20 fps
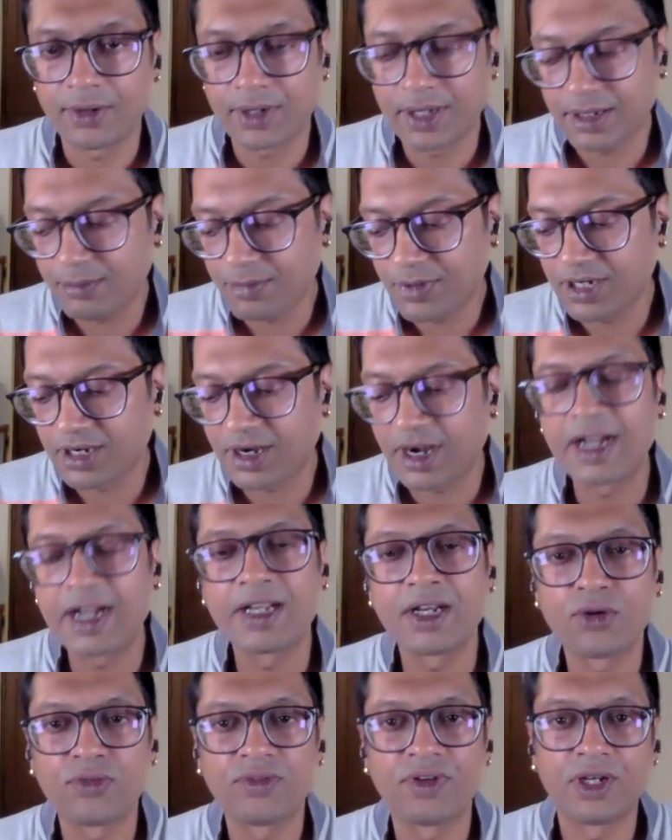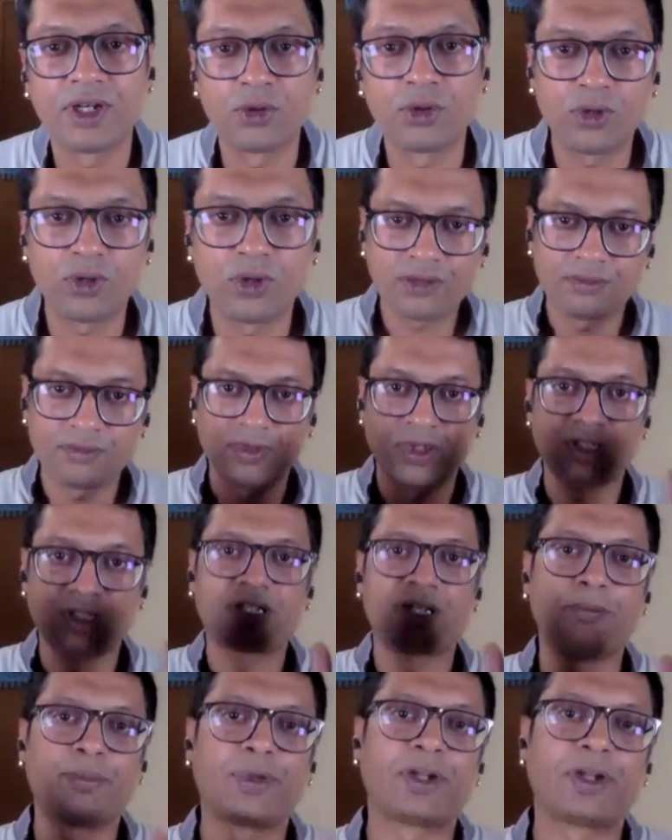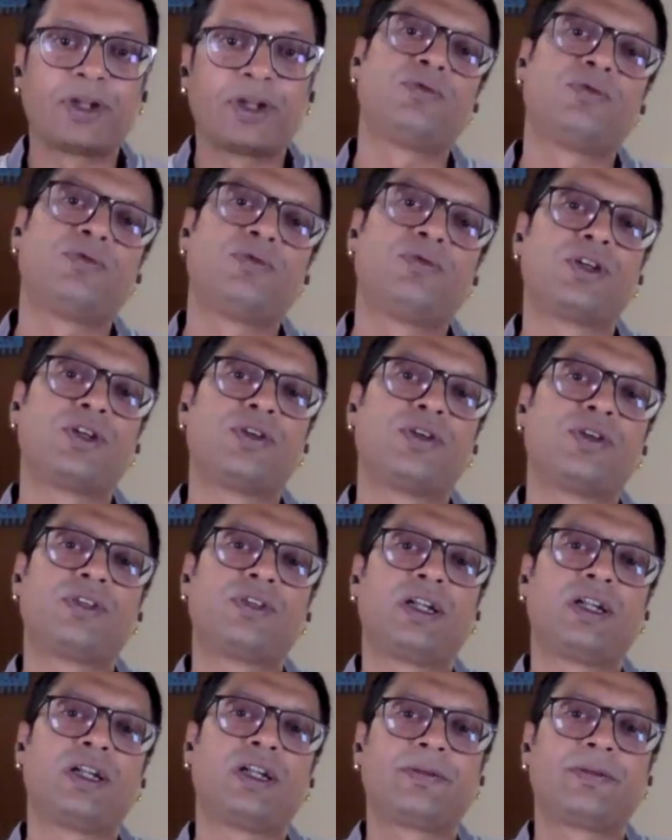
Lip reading: Okay, but right now we'll do a much compressed version.